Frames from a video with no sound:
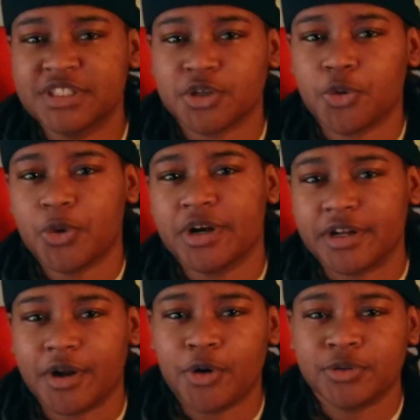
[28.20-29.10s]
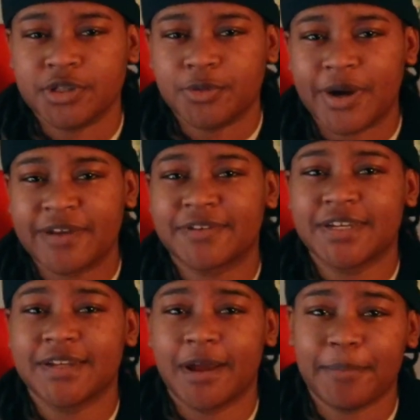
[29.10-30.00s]
it's the one and only Wave
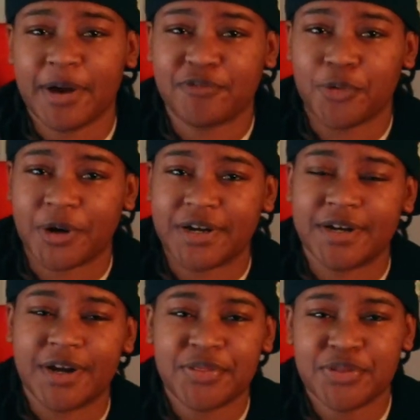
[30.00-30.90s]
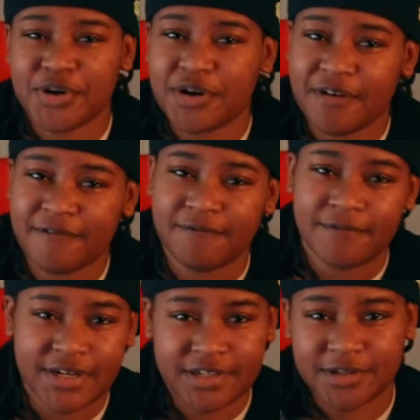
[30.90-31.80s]
Kid, and I'm back for another
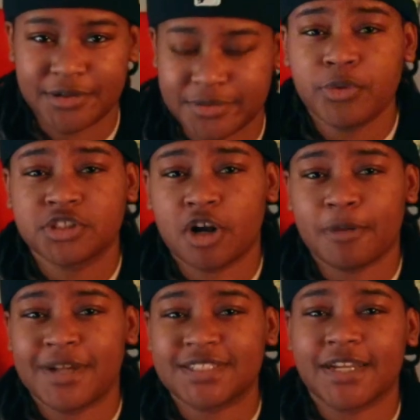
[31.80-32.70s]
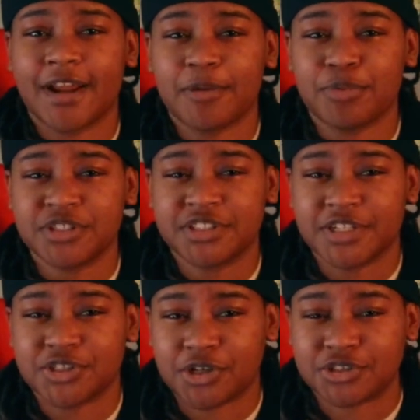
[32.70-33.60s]
video. I want to start by saying I
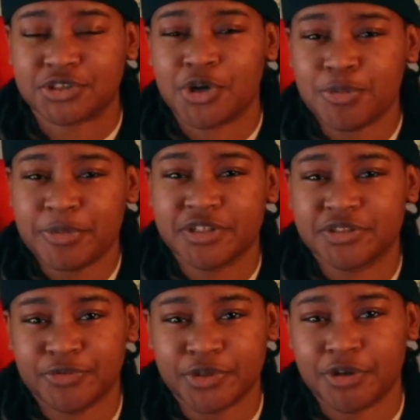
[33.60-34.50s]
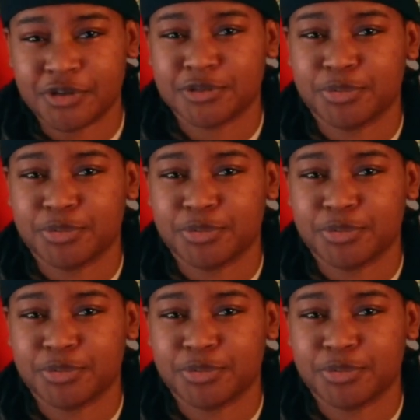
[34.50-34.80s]
appreciate y'all so much for your